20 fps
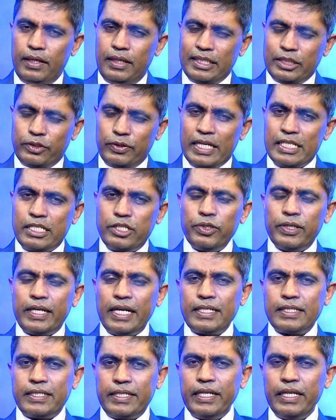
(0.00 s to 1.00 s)
So as you can
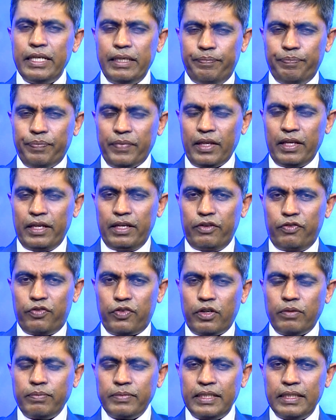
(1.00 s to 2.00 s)
see
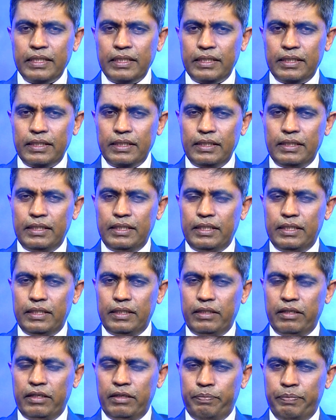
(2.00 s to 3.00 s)
from the
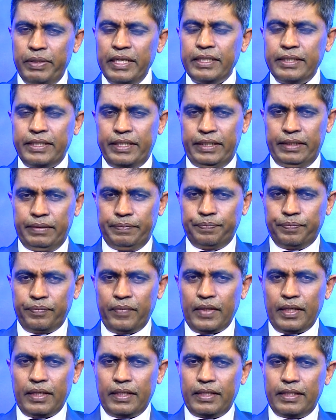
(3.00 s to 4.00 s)
picture
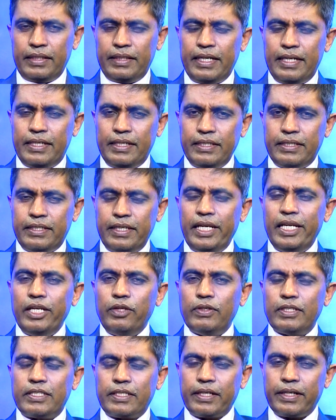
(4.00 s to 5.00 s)
that is in
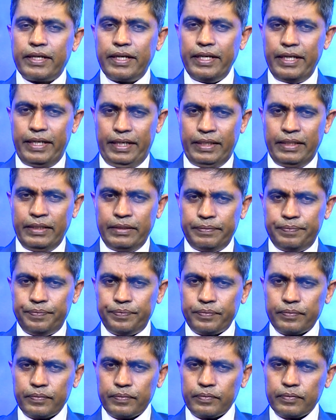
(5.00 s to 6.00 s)
your screen,
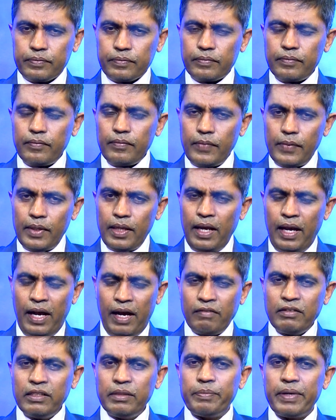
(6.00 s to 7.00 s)

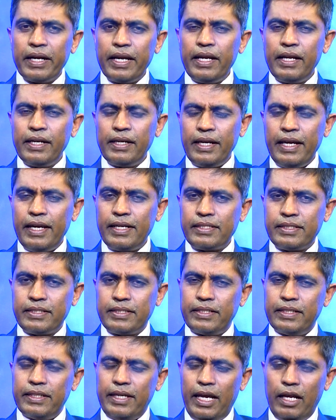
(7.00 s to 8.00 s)
our brain has
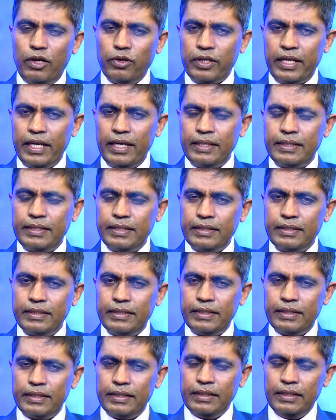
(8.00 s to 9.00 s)
allocated
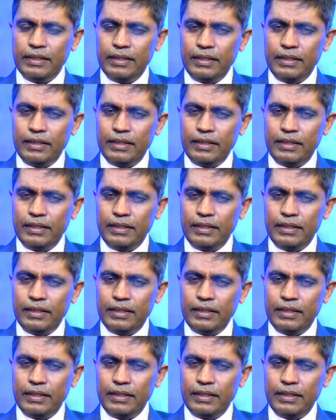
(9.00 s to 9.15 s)
a